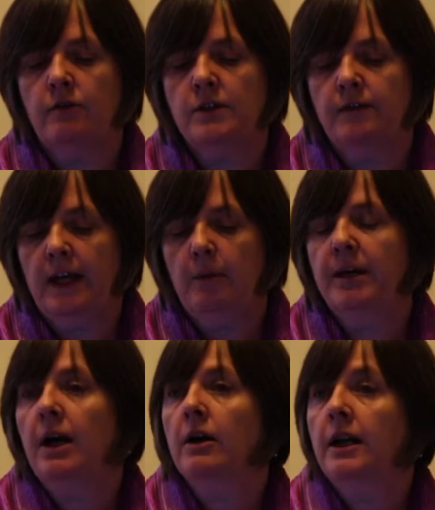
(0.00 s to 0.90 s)
around
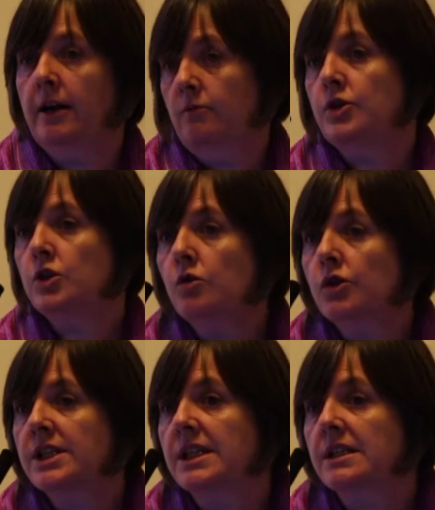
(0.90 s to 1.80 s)
developing online
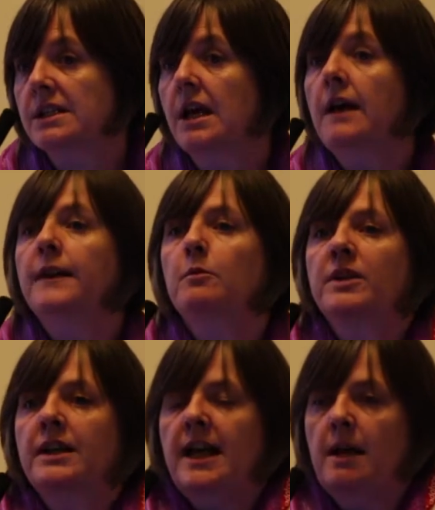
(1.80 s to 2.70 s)
resources that
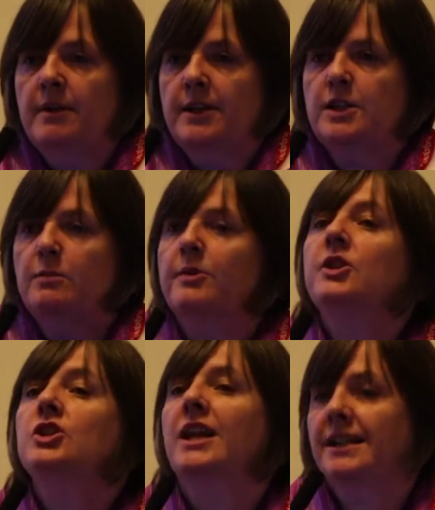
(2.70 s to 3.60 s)
would enable us to
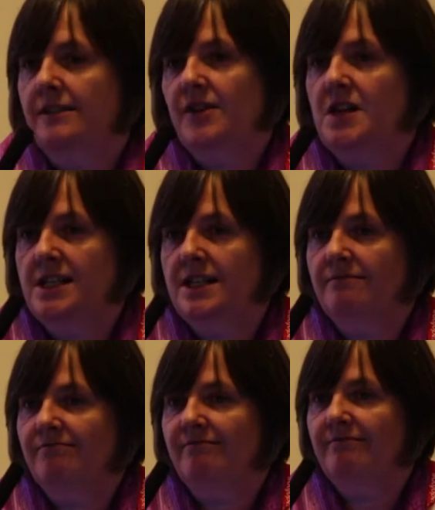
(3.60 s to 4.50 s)
bridge that divide,
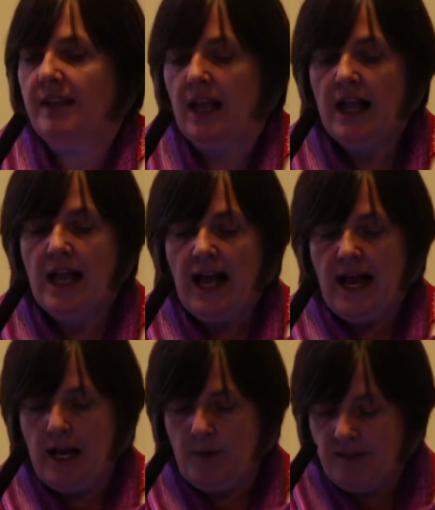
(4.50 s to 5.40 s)

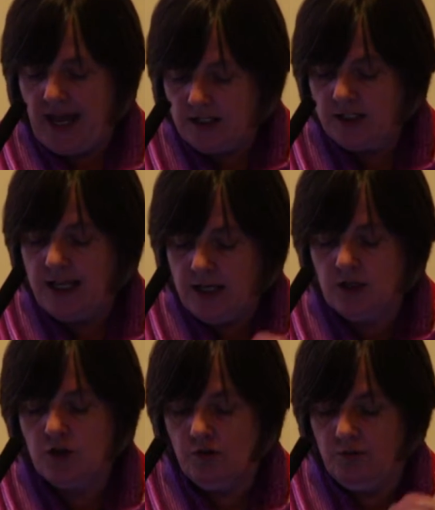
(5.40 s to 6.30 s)
and
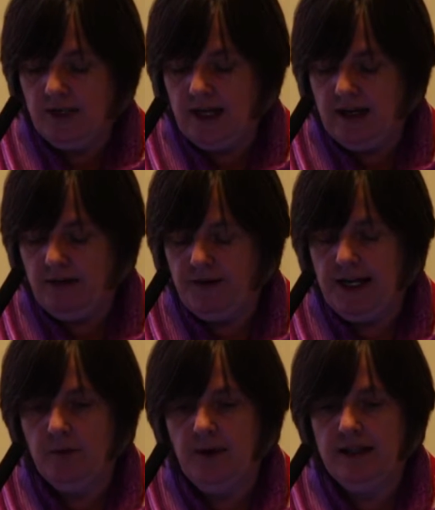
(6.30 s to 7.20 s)
then to
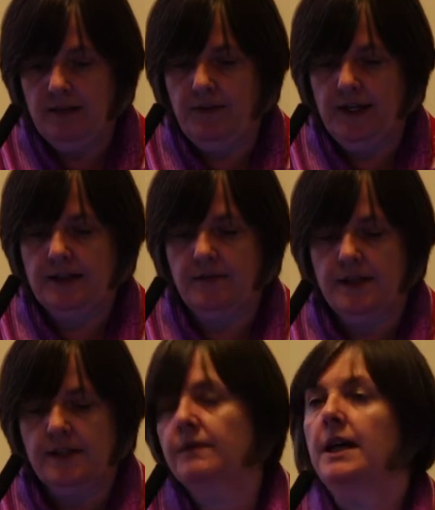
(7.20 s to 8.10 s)
evaluate the
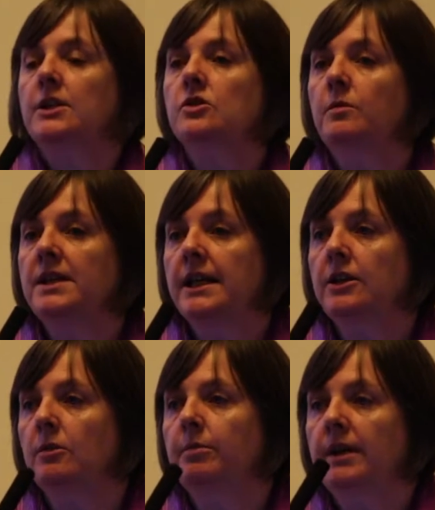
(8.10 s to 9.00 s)
effectiveness of that. So we
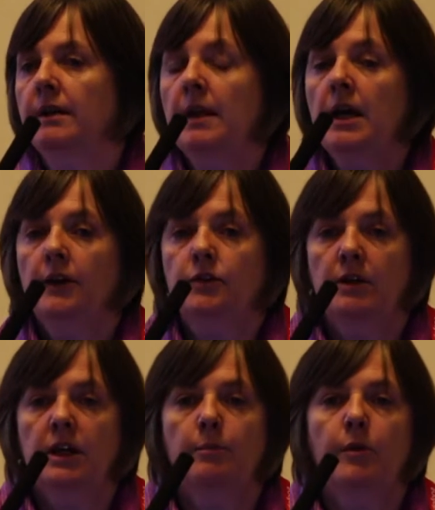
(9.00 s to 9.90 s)
set up a
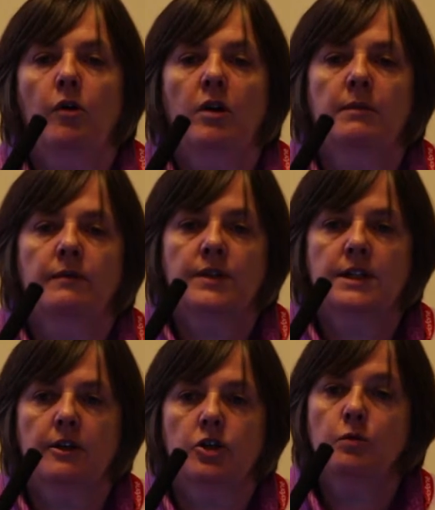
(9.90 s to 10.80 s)
3-year programme of
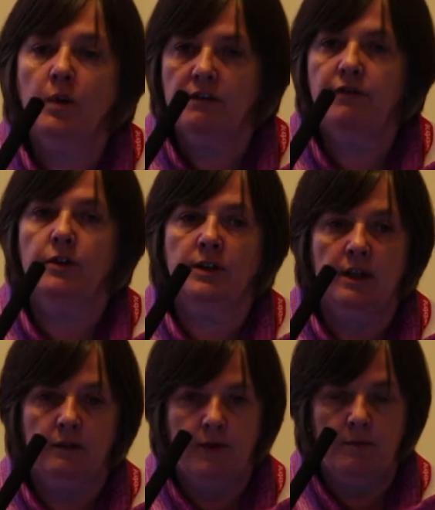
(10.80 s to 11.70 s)
research with
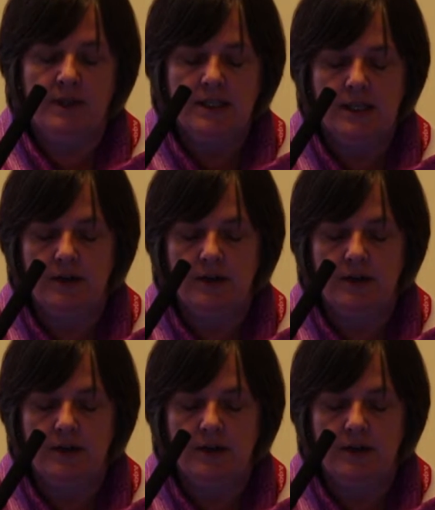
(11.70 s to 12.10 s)
funding from the